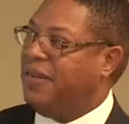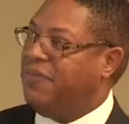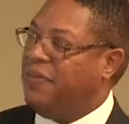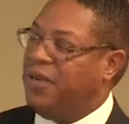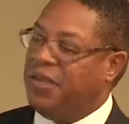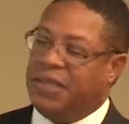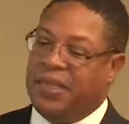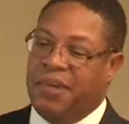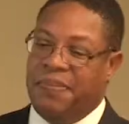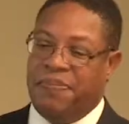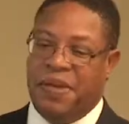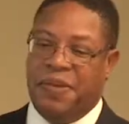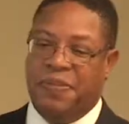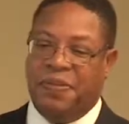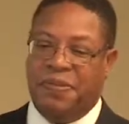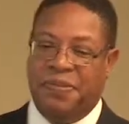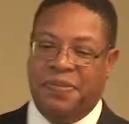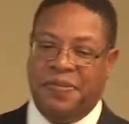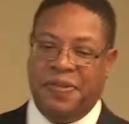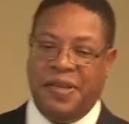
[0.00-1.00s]
where some people
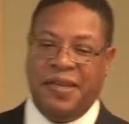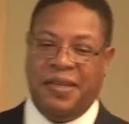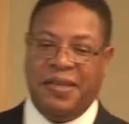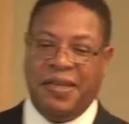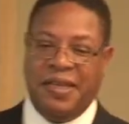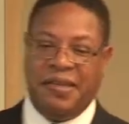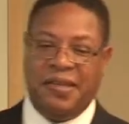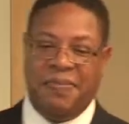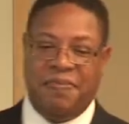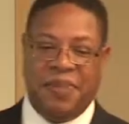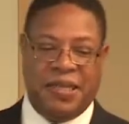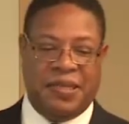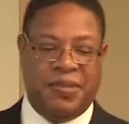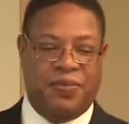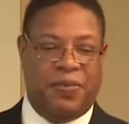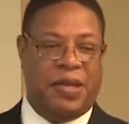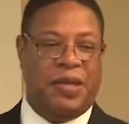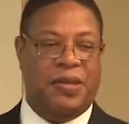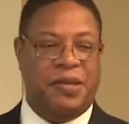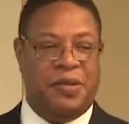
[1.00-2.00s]
will think that the best
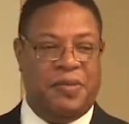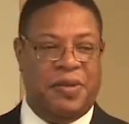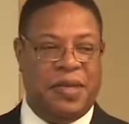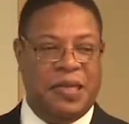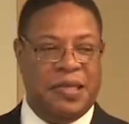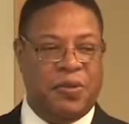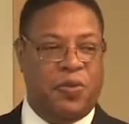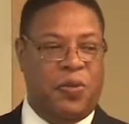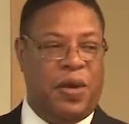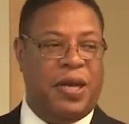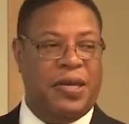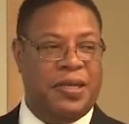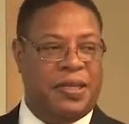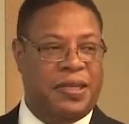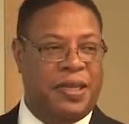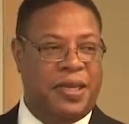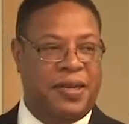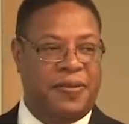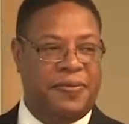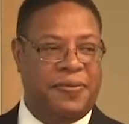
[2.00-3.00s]
way to do it is
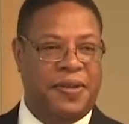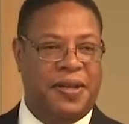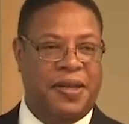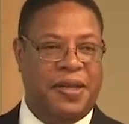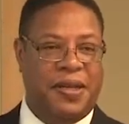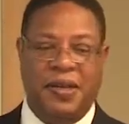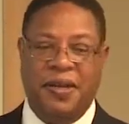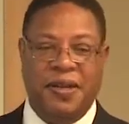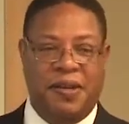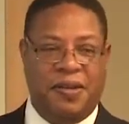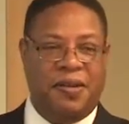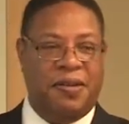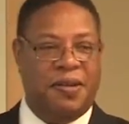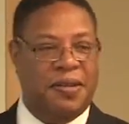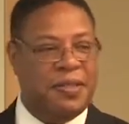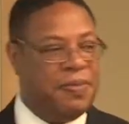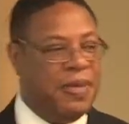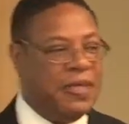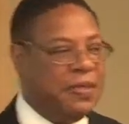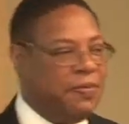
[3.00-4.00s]
quantitative. No,
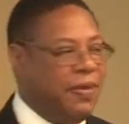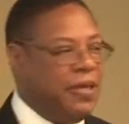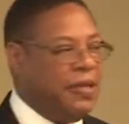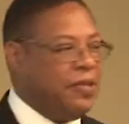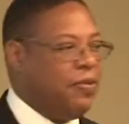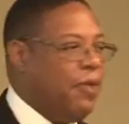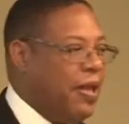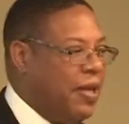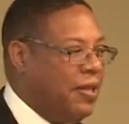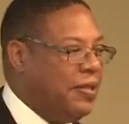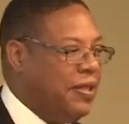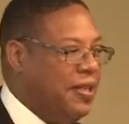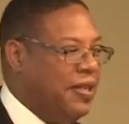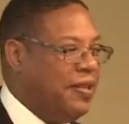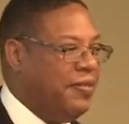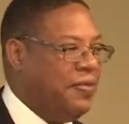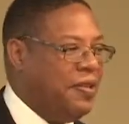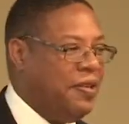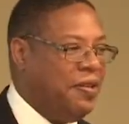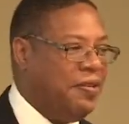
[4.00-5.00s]
the best way is
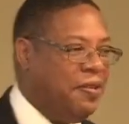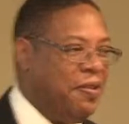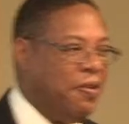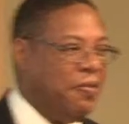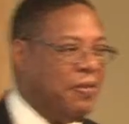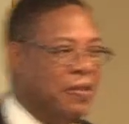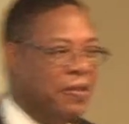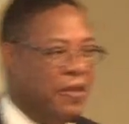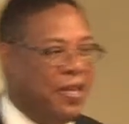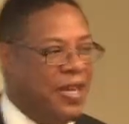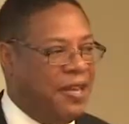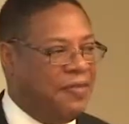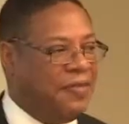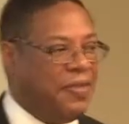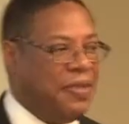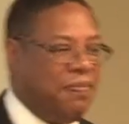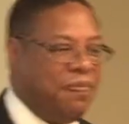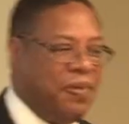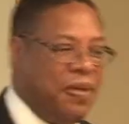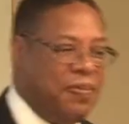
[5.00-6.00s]
qualitative. You know, you're always going to have
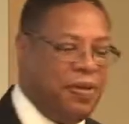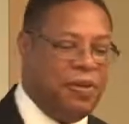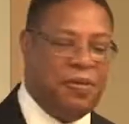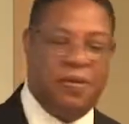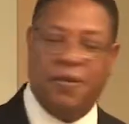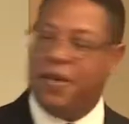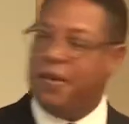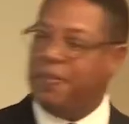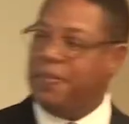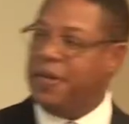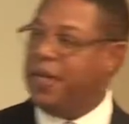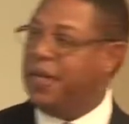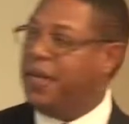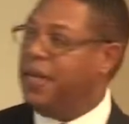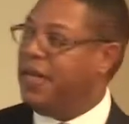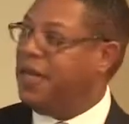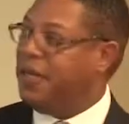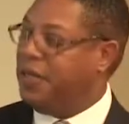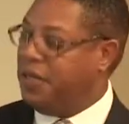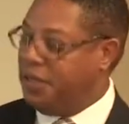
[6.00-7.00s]
some people who are going to be
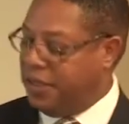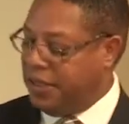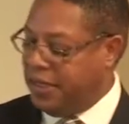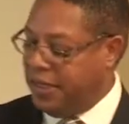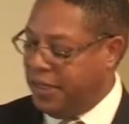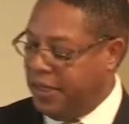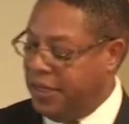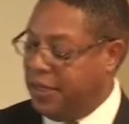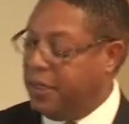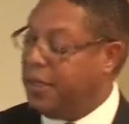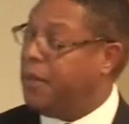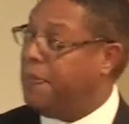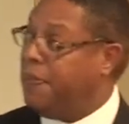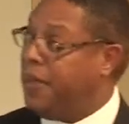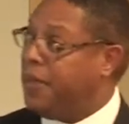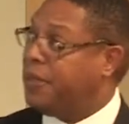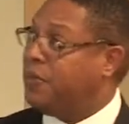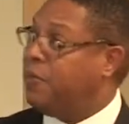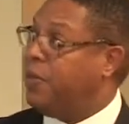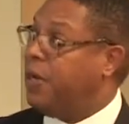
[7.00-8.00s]
the
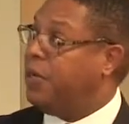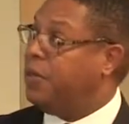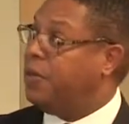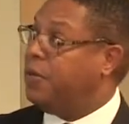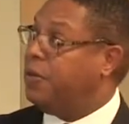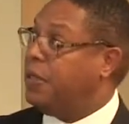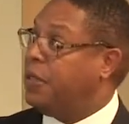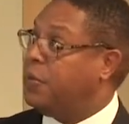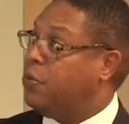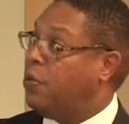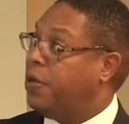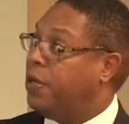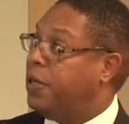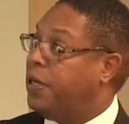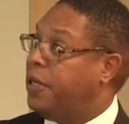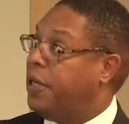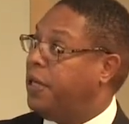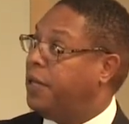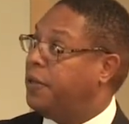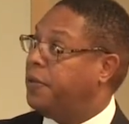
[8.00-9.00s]
best way to do it is one or
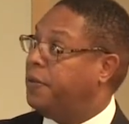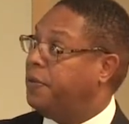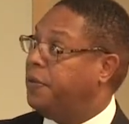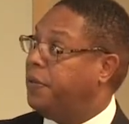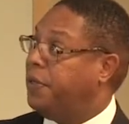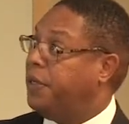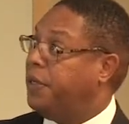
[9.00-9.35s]
the other.